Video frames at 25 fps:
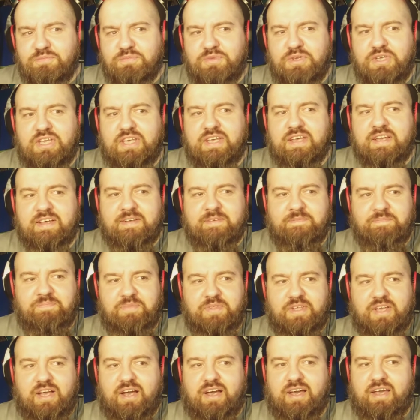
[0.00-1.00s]
me.
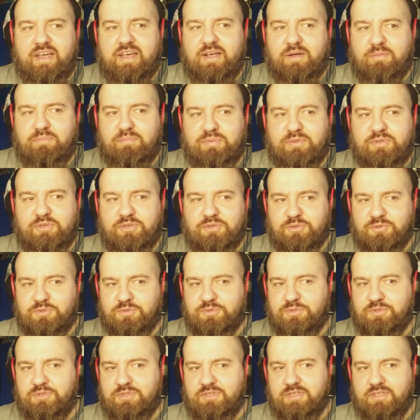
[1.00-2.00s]
I
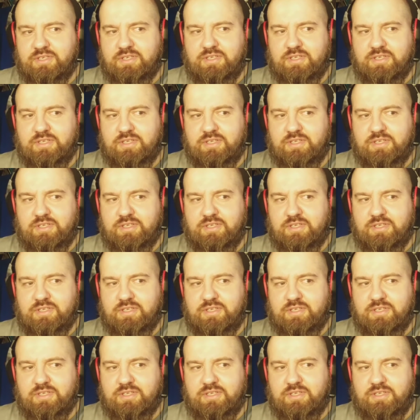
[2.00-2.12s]
upload